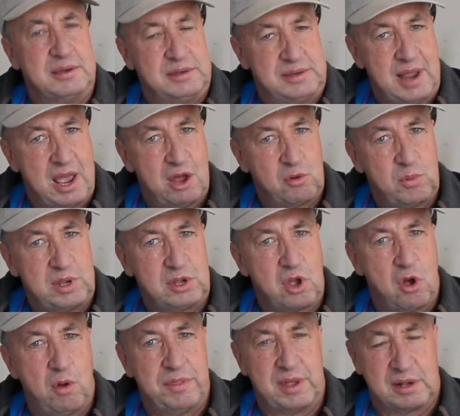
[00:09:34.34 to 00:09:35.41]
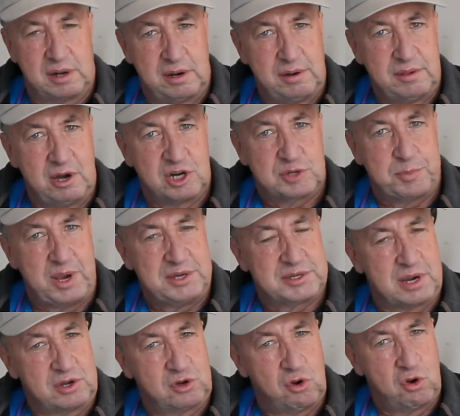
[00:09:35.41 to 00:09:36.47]
Down we go. They cleared the
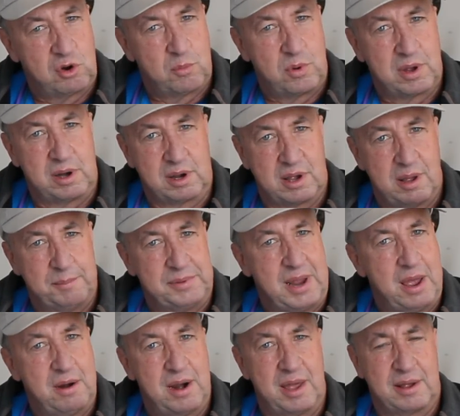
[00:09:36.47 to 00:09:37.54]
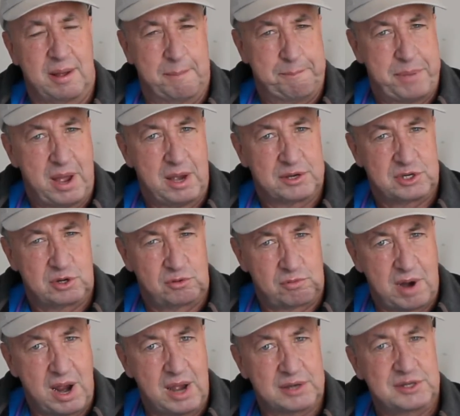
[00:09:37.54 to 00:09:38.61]
airspace. I told them we're going to come down like a box of
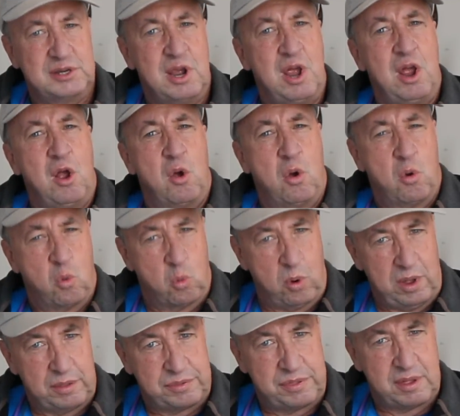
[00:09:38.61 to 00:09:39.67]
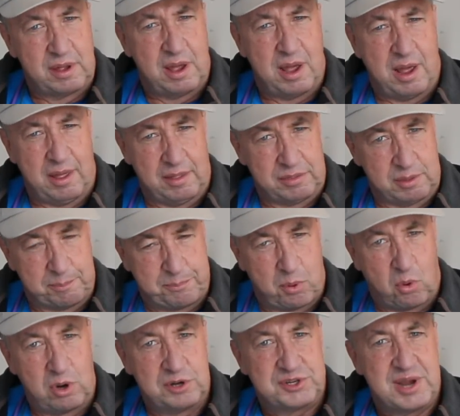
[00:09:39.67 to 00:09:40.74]
rocks with the
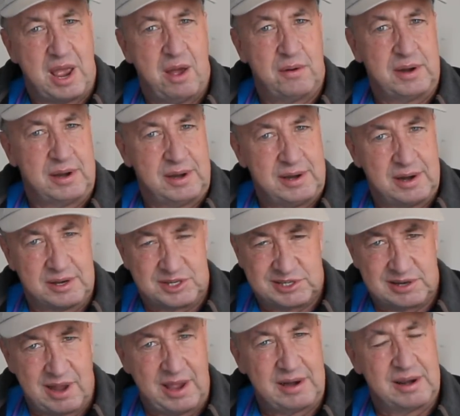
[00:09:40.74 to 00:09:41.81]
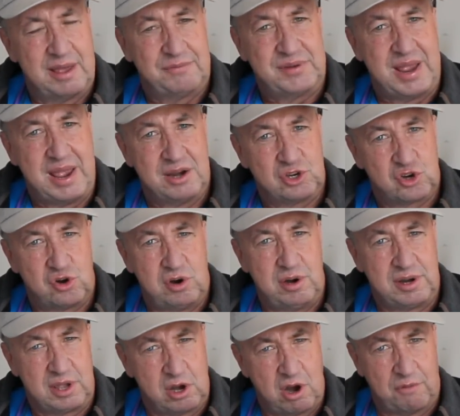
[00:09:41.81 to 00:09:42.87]
boards out and in a slight left-hand turn
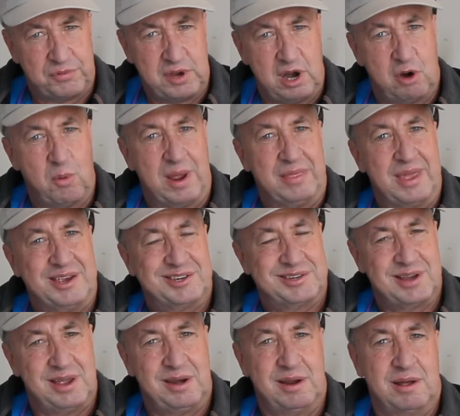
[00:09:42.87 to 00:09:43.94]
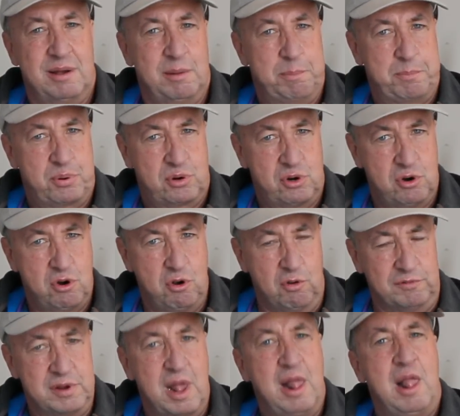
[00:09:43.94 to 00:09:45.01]
to get off the airway. They said
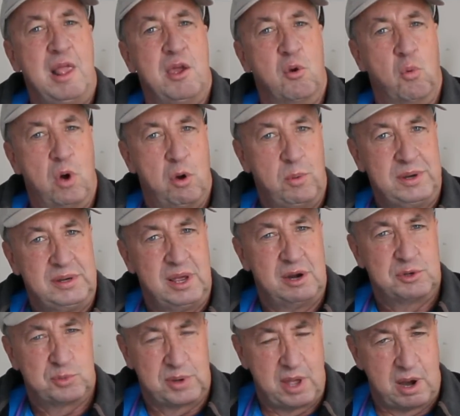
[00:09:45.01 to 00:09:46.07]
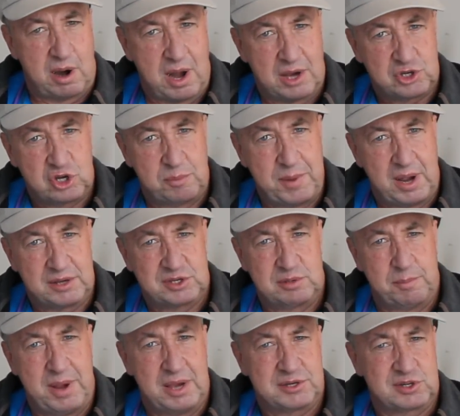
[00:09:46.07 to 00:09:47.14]
approved. What we did is we got our oxygen
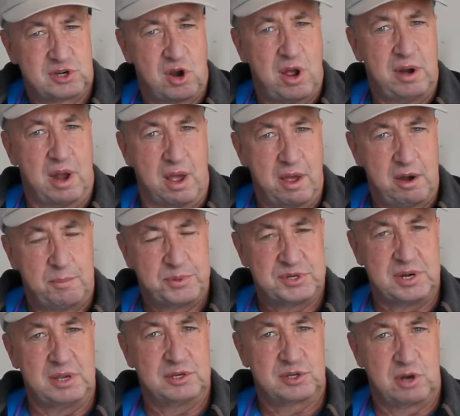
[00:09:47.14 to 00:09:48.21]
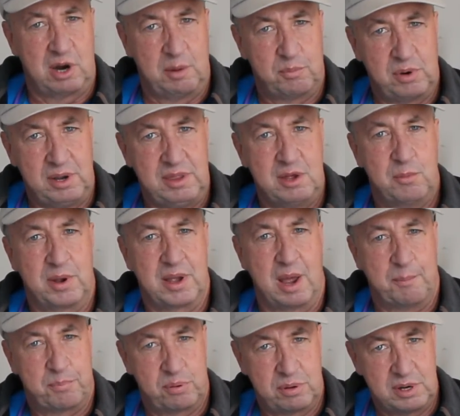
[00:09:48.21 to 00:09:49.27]
masks on, 100%, started breathing. We
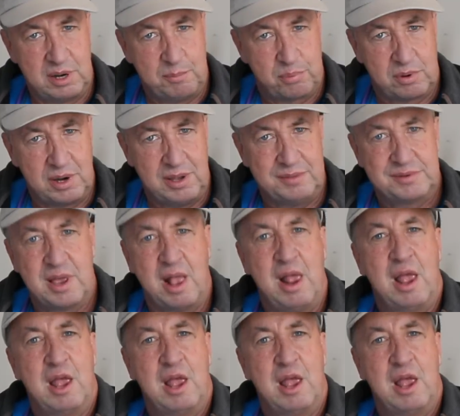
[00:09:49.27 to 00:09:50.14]
got pre-breathed,